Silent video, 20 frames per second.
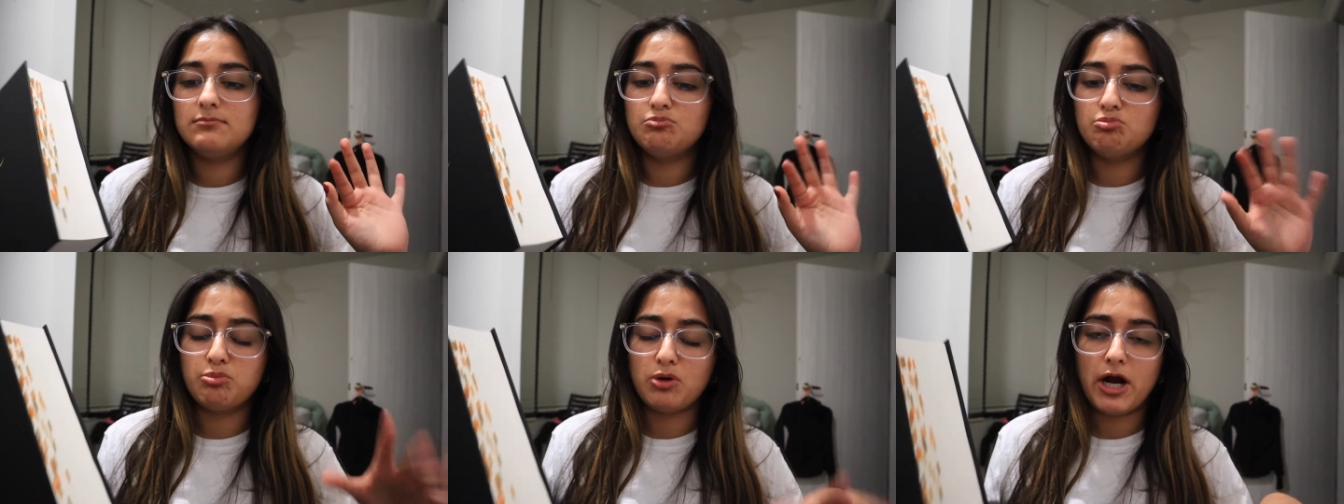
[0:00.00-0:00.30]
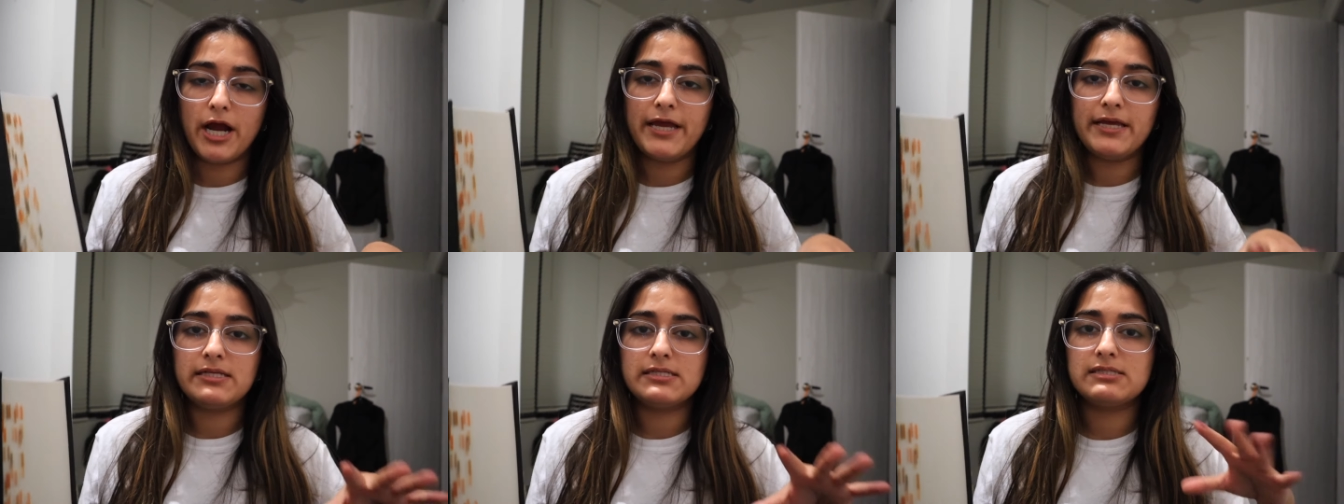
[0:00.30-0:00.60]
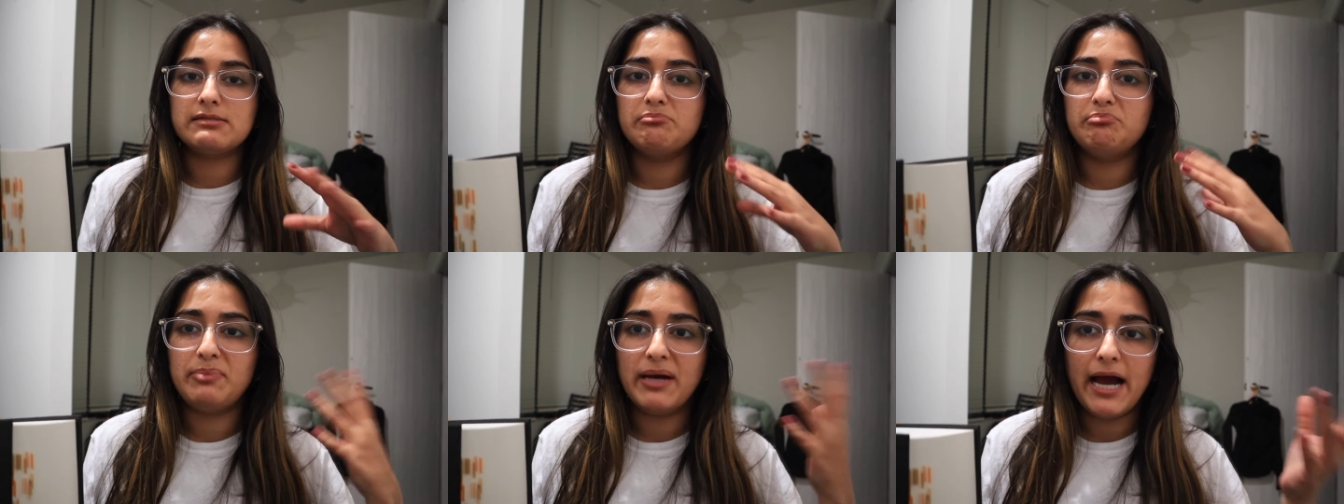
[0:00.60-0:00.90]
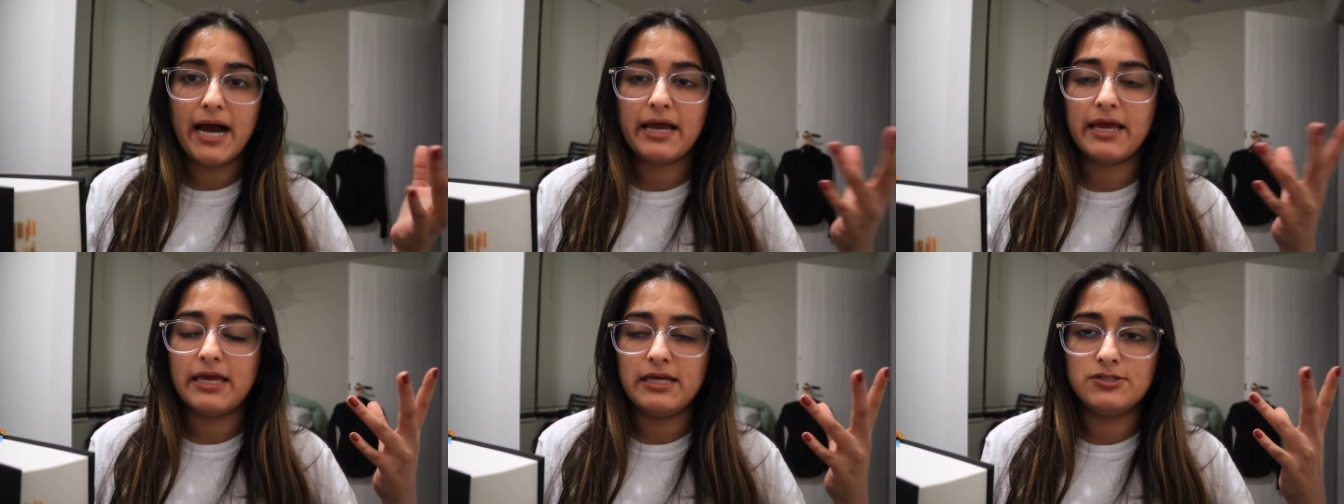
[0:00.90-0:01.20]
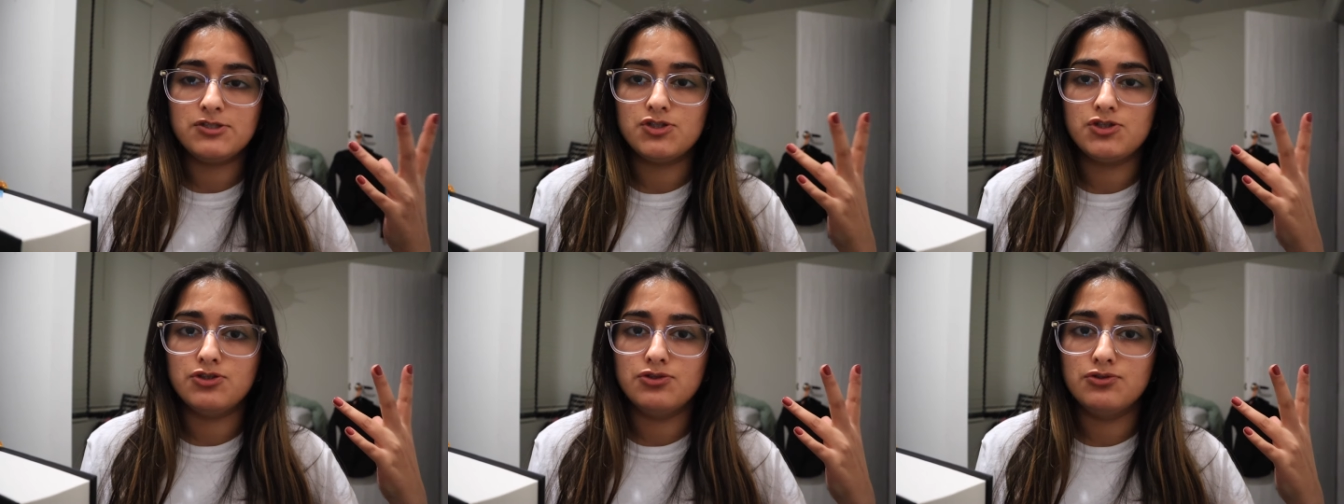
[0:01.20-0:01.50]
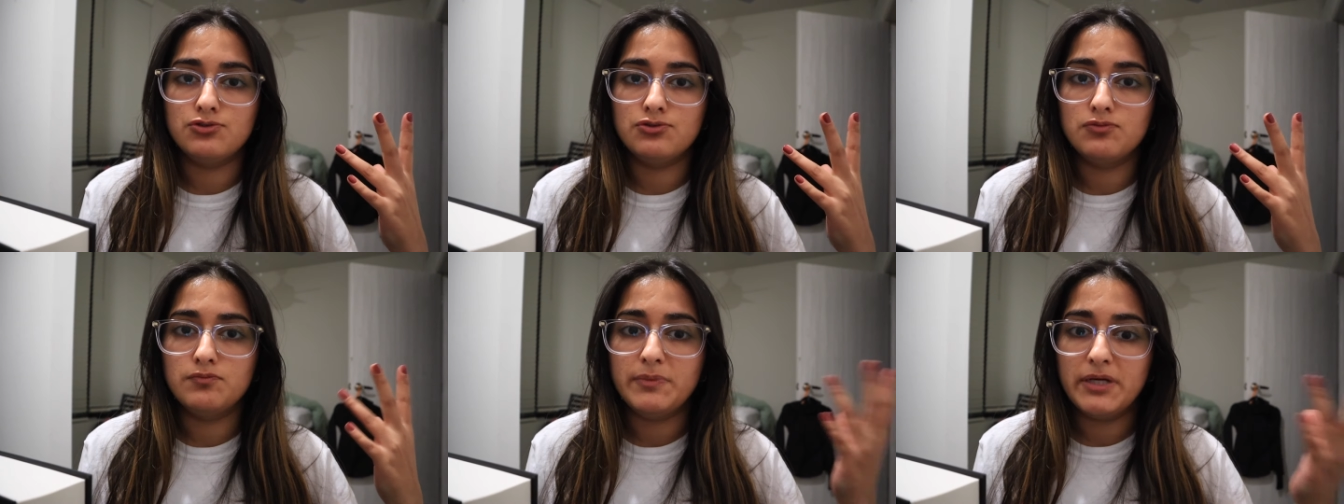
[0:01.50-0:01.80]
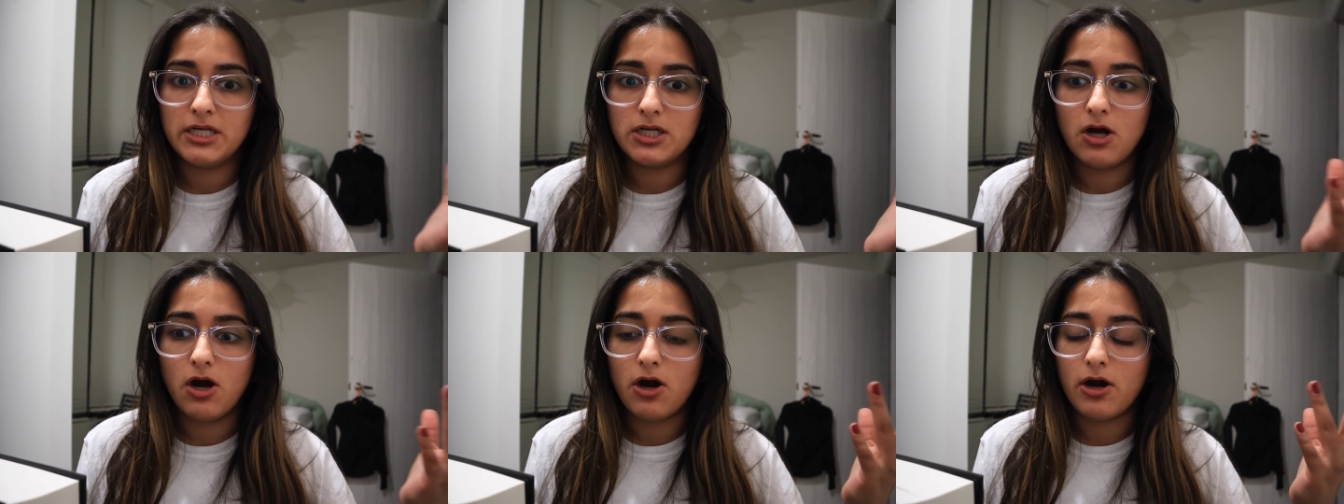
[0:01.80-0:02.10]
Bryce back into
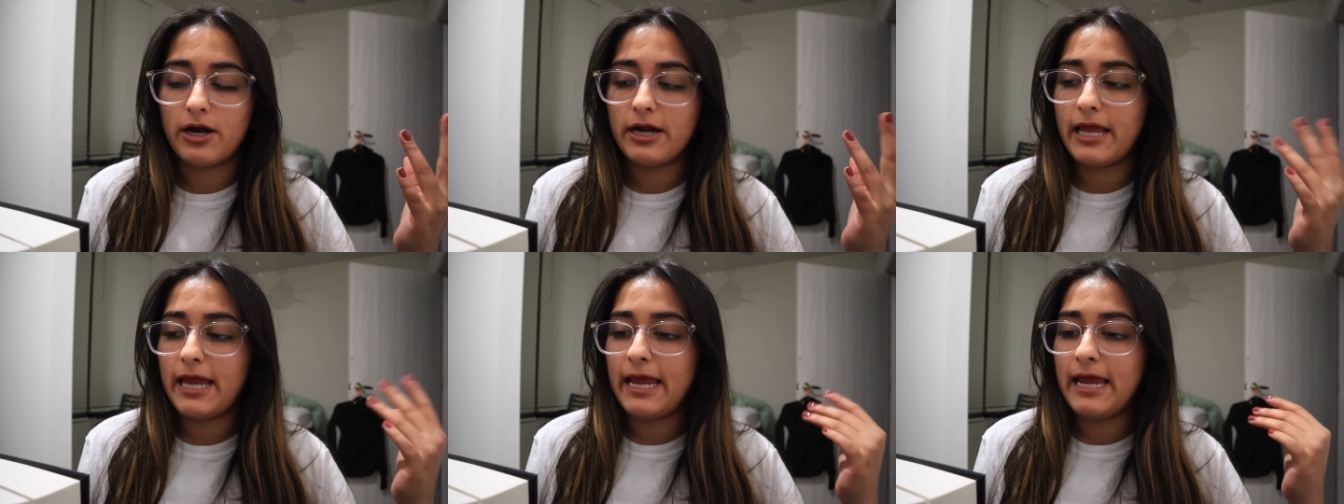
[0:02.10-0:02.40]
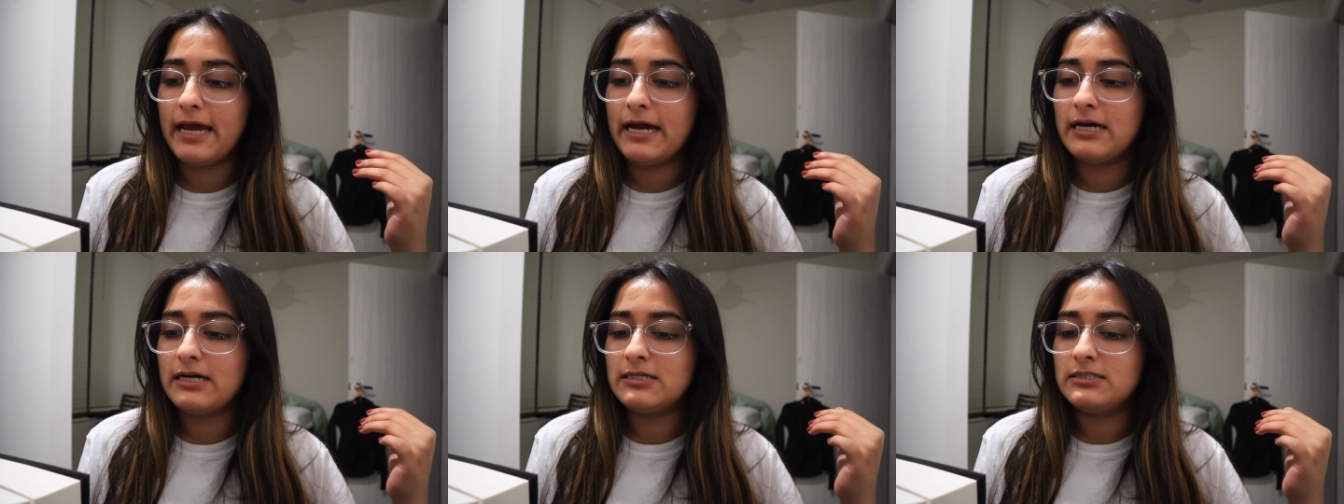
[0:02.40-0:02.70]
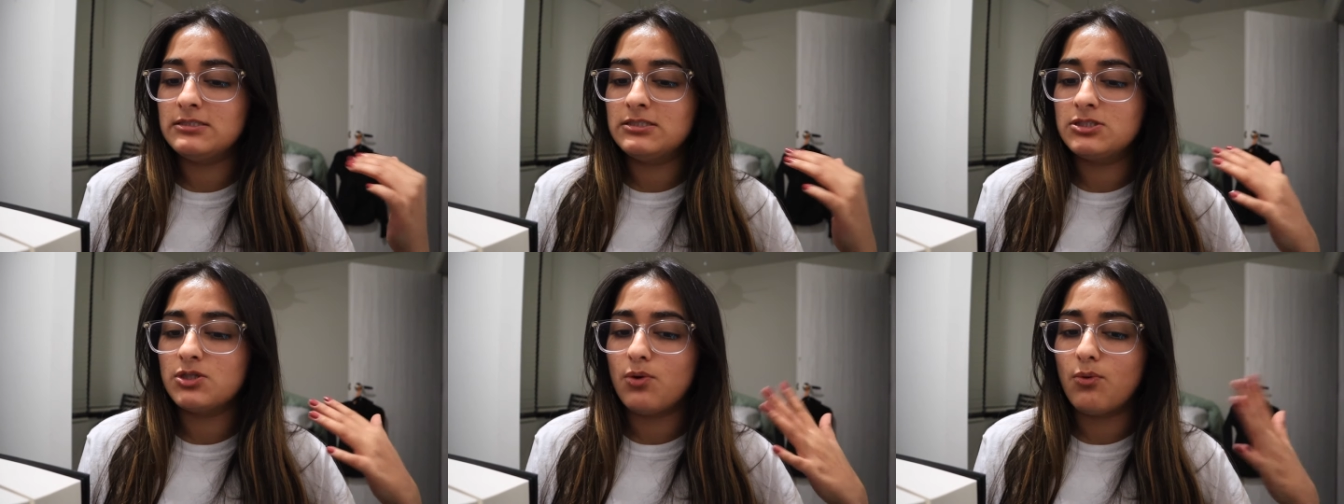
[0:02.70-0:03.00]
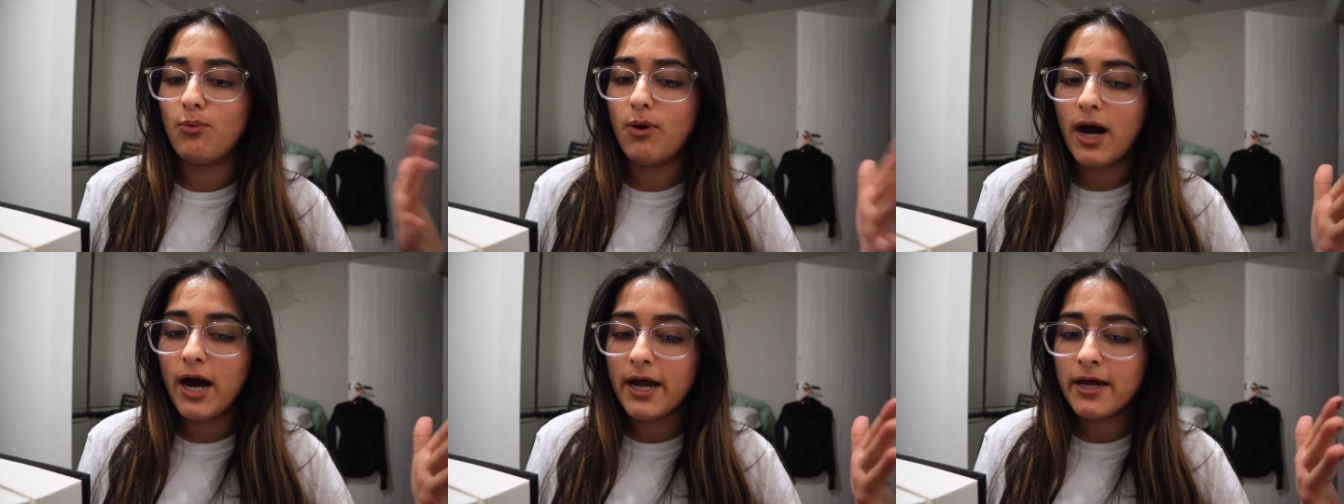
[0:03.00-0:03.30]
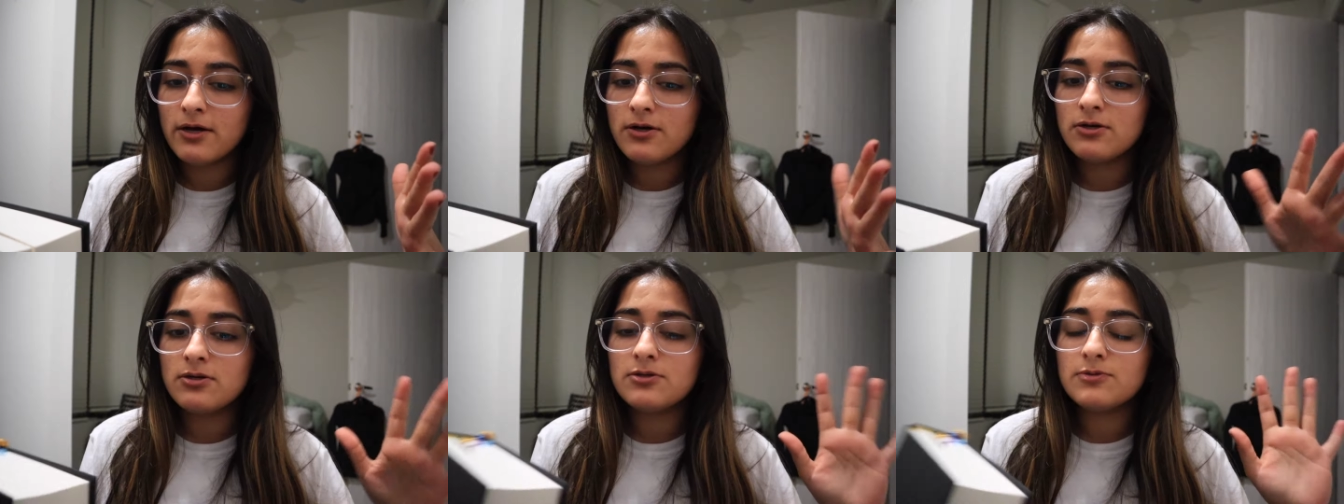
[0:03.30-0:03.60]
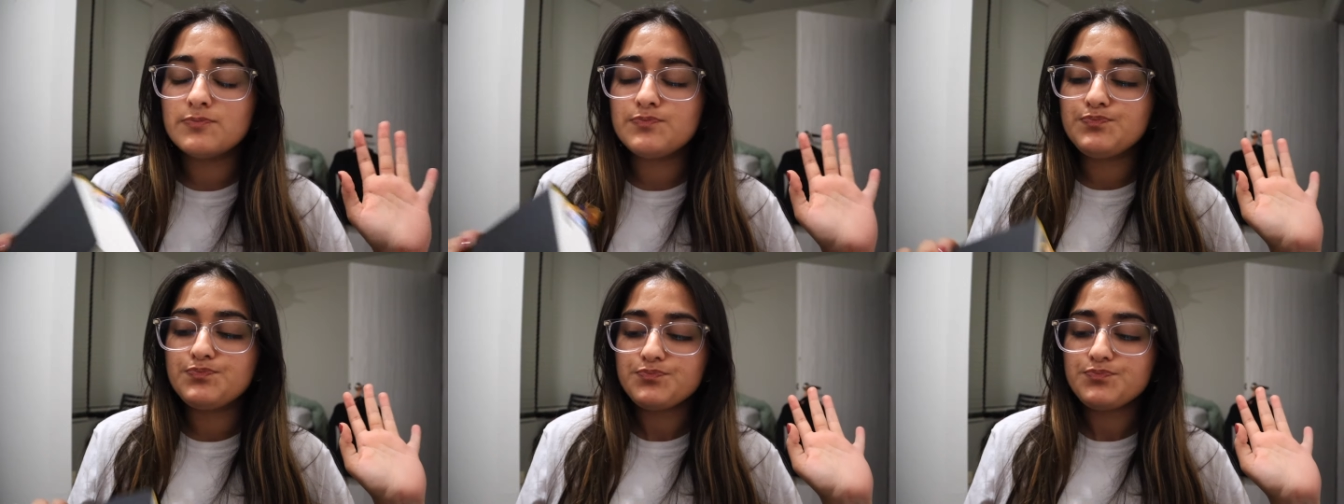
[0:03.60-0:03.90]
Midgard, and while